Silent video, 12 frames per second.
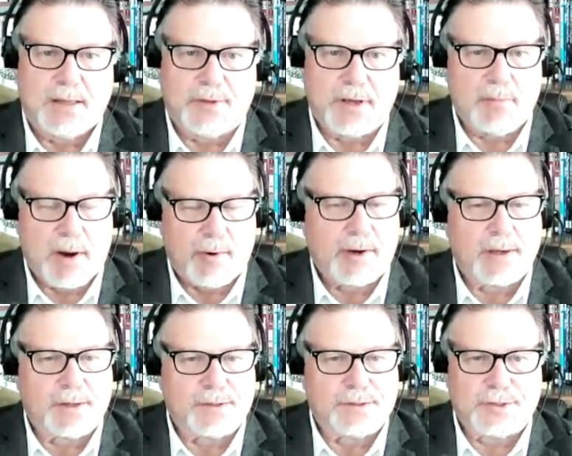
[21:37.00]
the
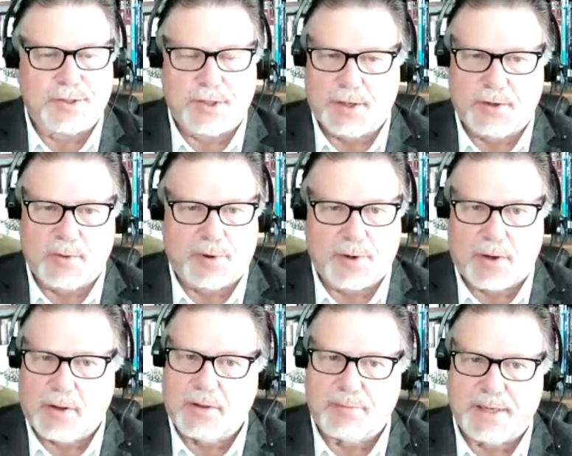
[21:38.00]
Americans turn up at
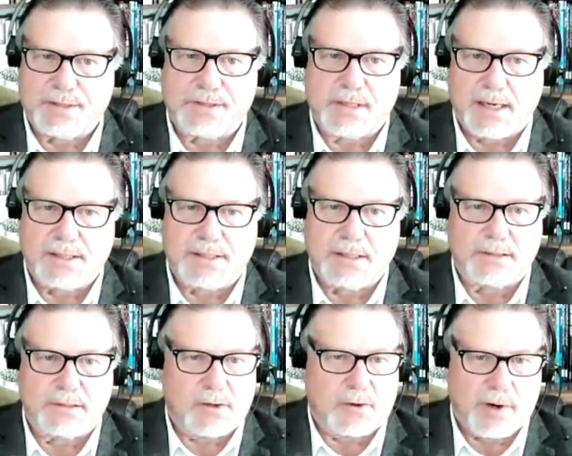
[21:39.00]
all the best
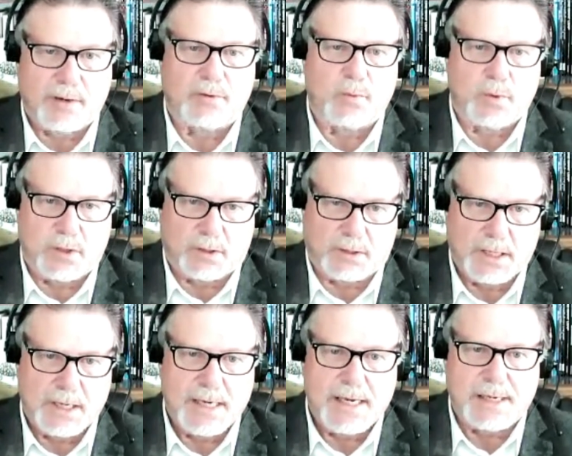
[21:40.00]
sightings all around the world,
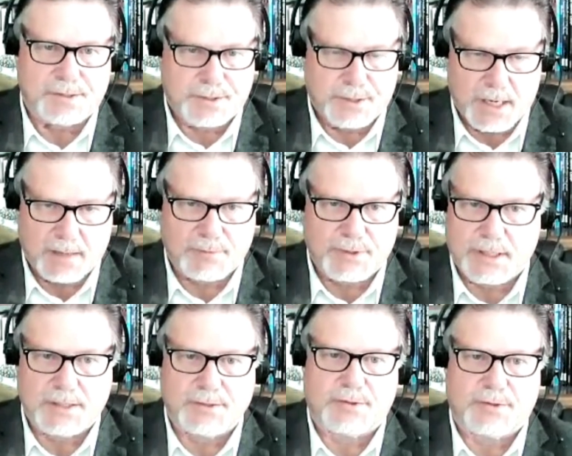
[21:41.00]
it seems,
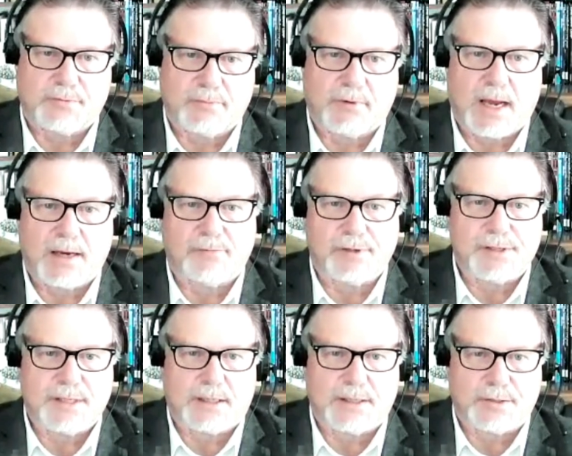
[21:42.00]
in some kind of
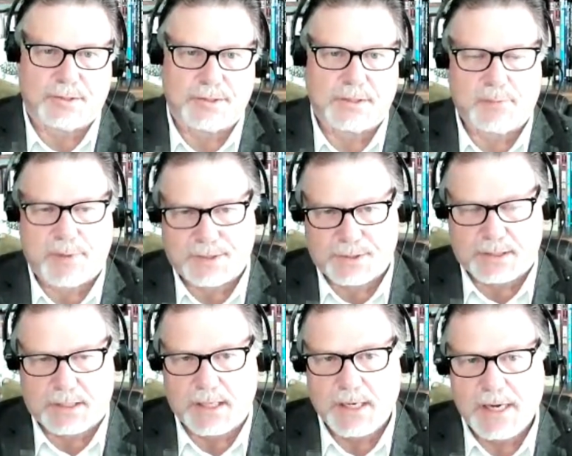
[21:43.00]
intelligence
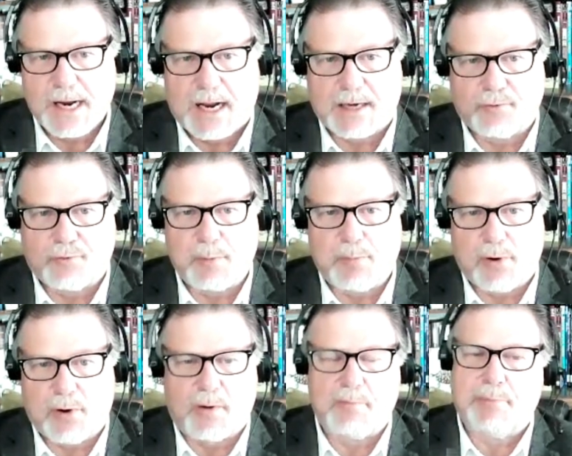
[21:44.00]
capacity, and
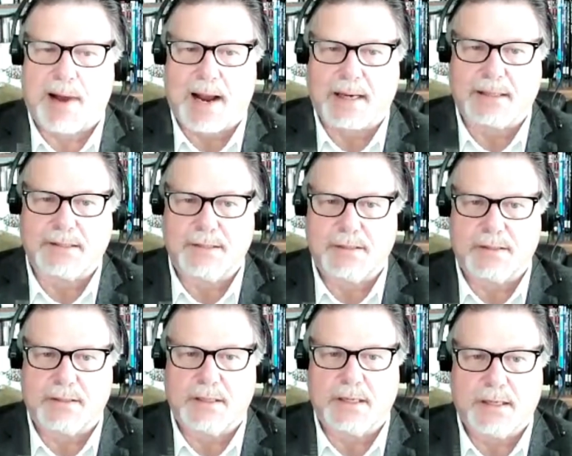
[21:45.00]
report back
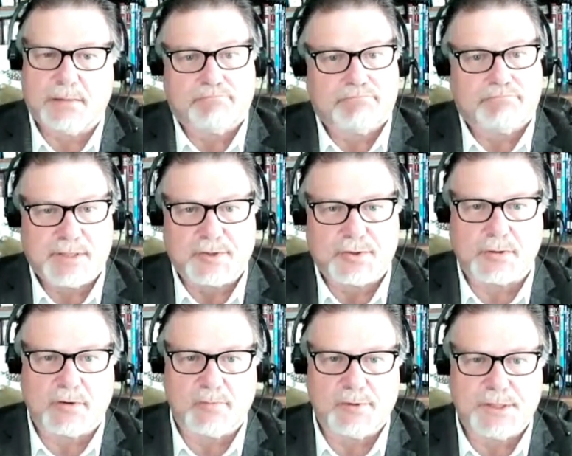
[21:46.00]
to the
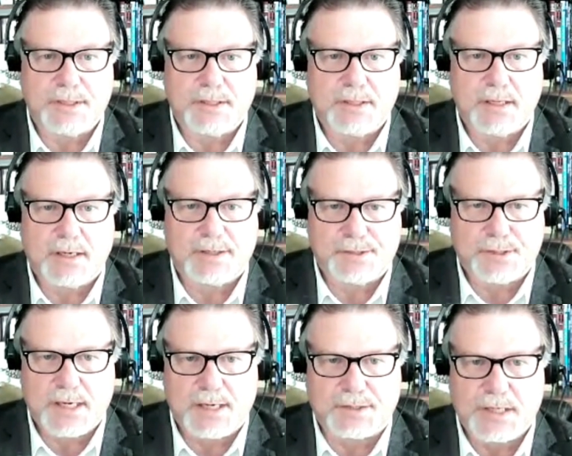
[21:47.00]
central government in the United
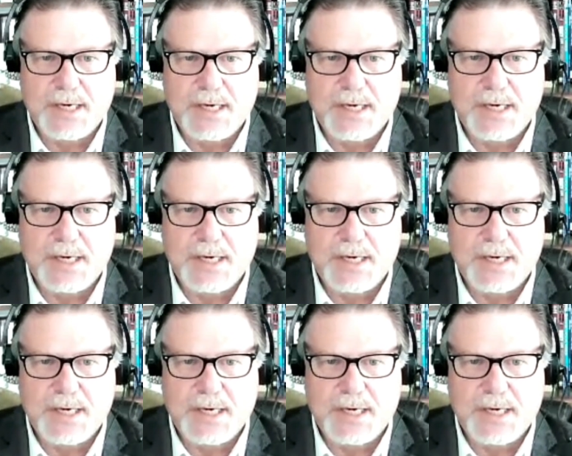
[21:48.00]
States.